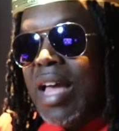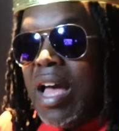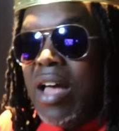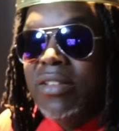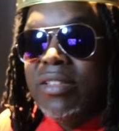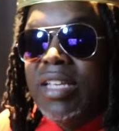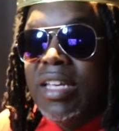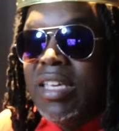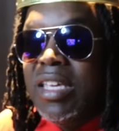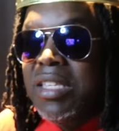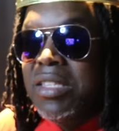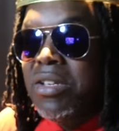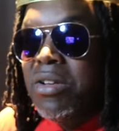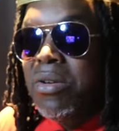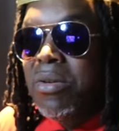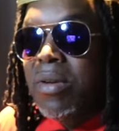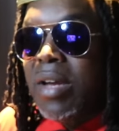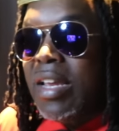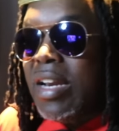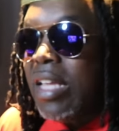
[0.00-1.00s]
I don't think he
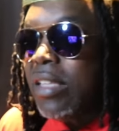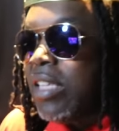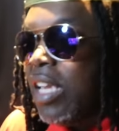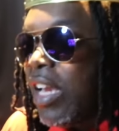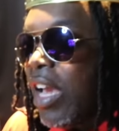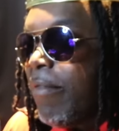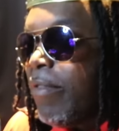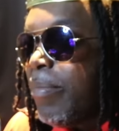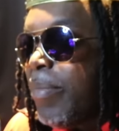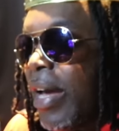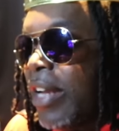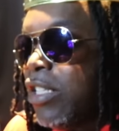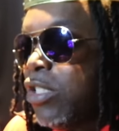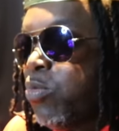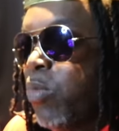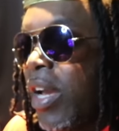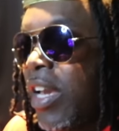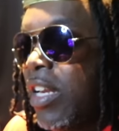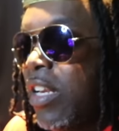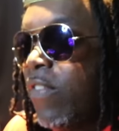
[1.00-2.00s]
do. And I think
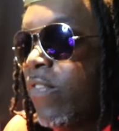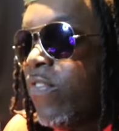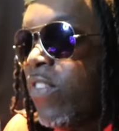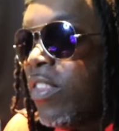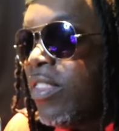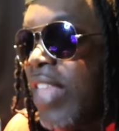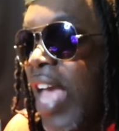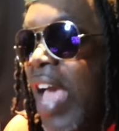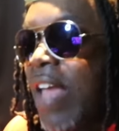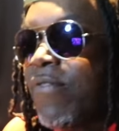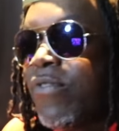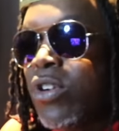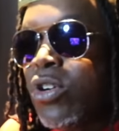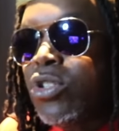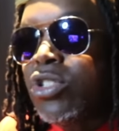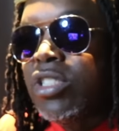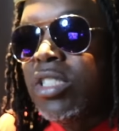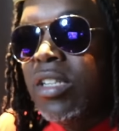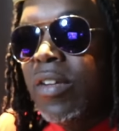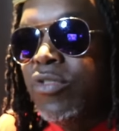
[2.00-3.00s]
everybody's waiting for that
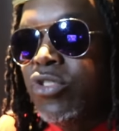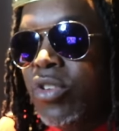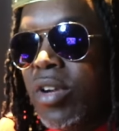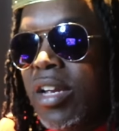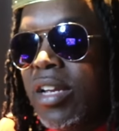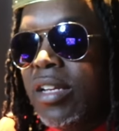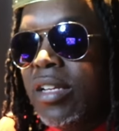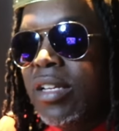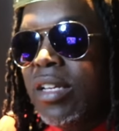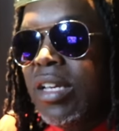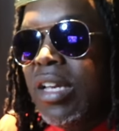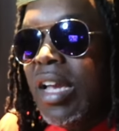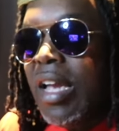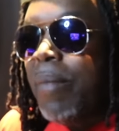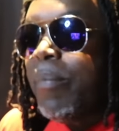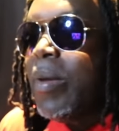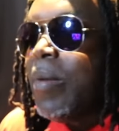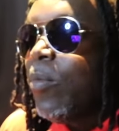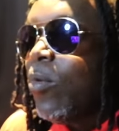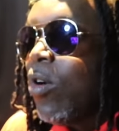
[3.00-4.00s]
version of Drake.
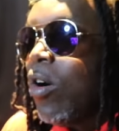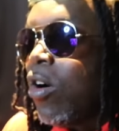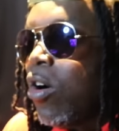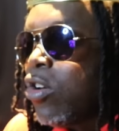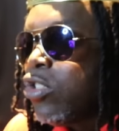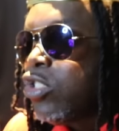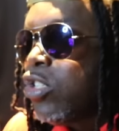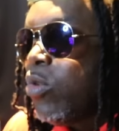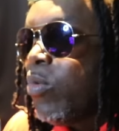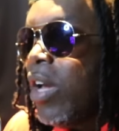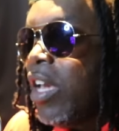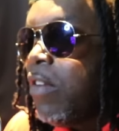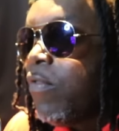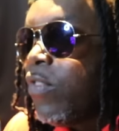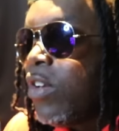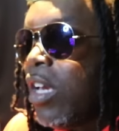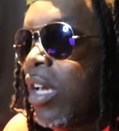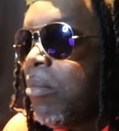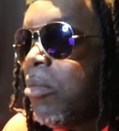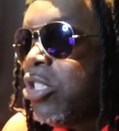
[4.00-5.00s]
And people are also
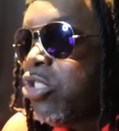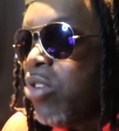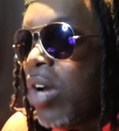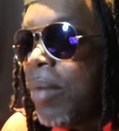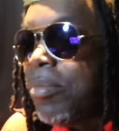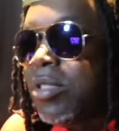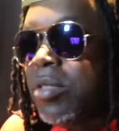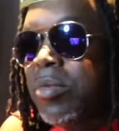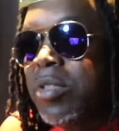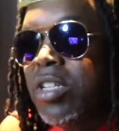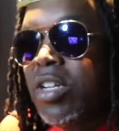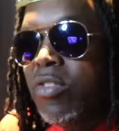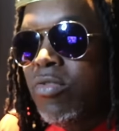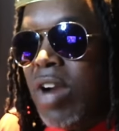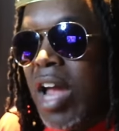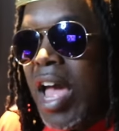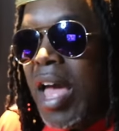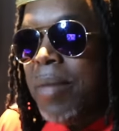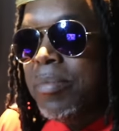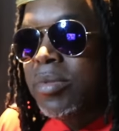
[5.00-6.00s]
waiting for him to drop some
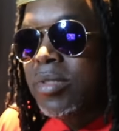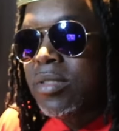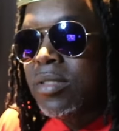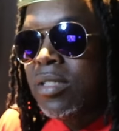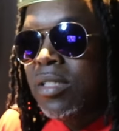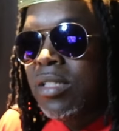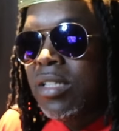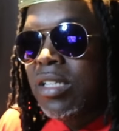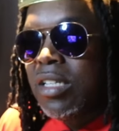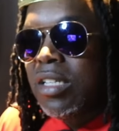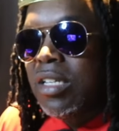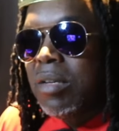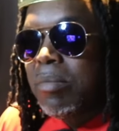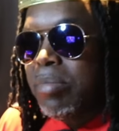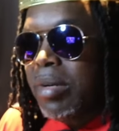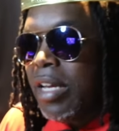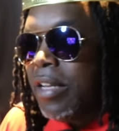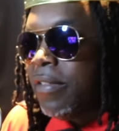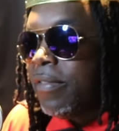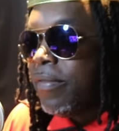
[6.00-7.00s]
good raps.
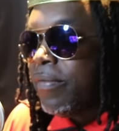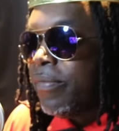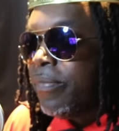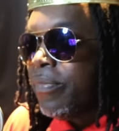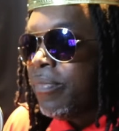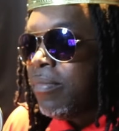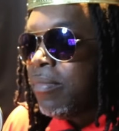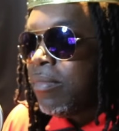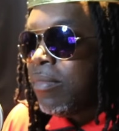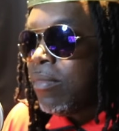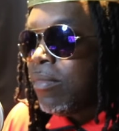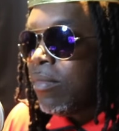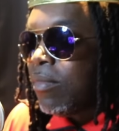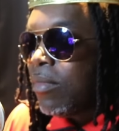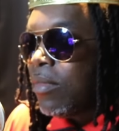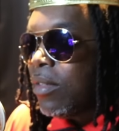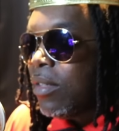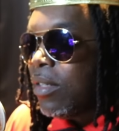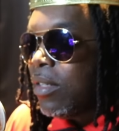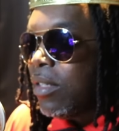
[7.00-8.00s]
But
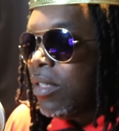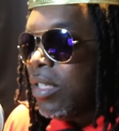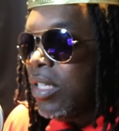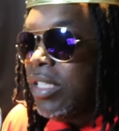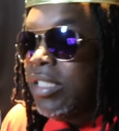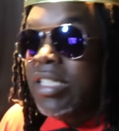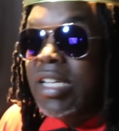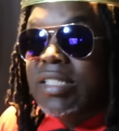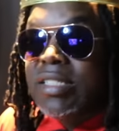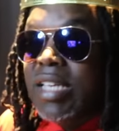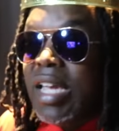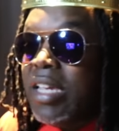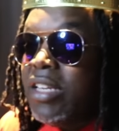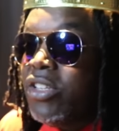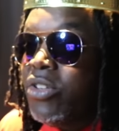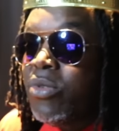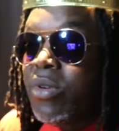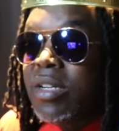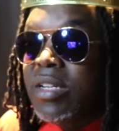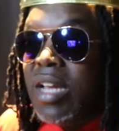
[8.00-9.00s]
he just
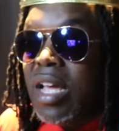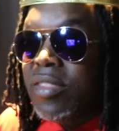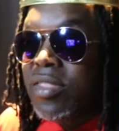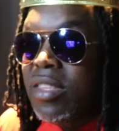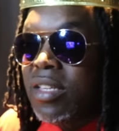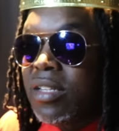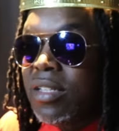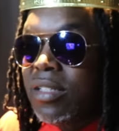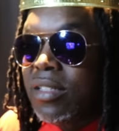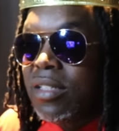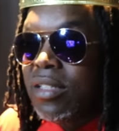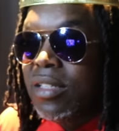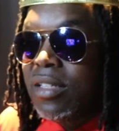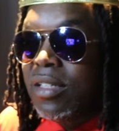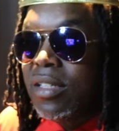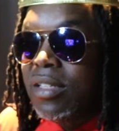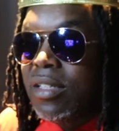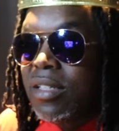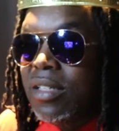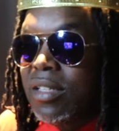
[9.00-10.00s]
ain't doing nothing.
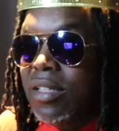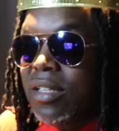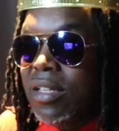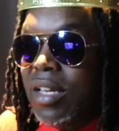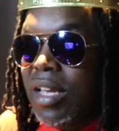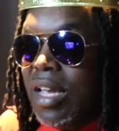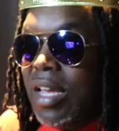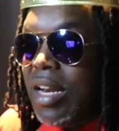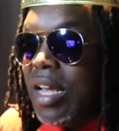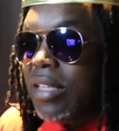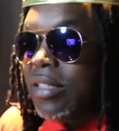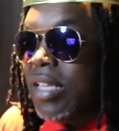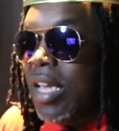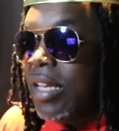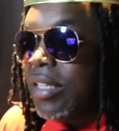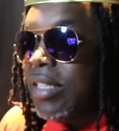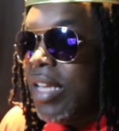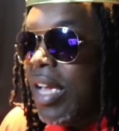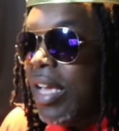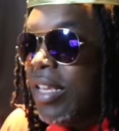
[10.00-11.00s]
And I
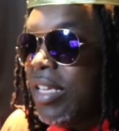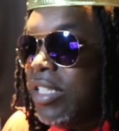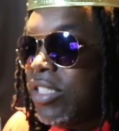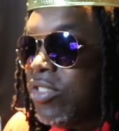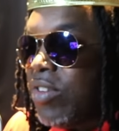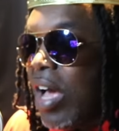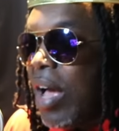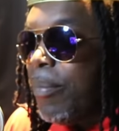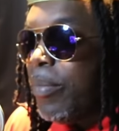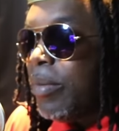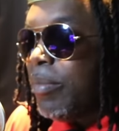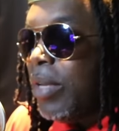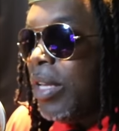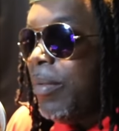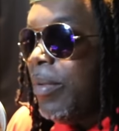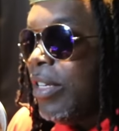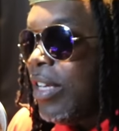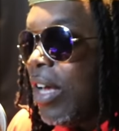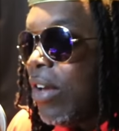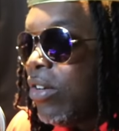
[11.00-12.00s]
think that he's dropping
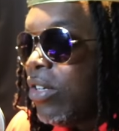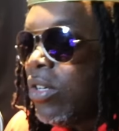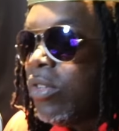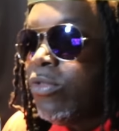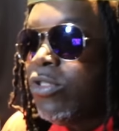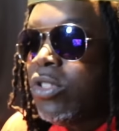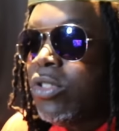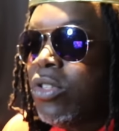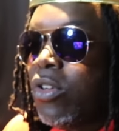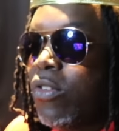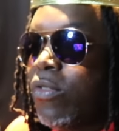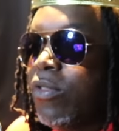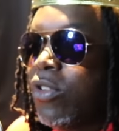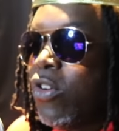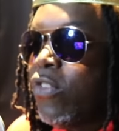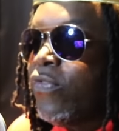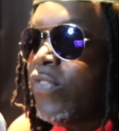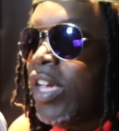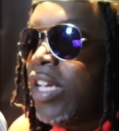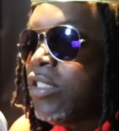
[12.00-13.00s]
maybe, I don't know,
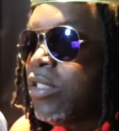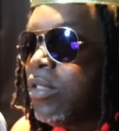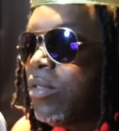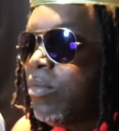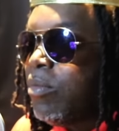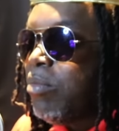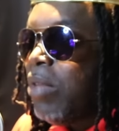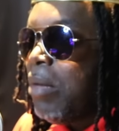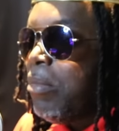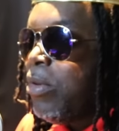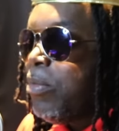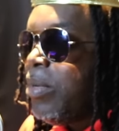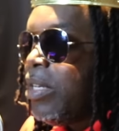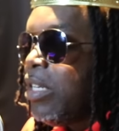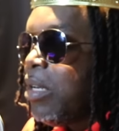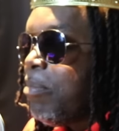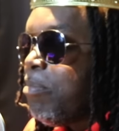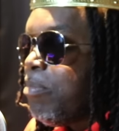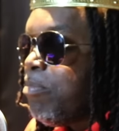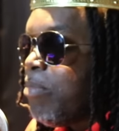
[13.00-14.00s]
No Face may
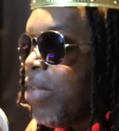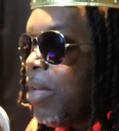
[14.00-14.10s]
be the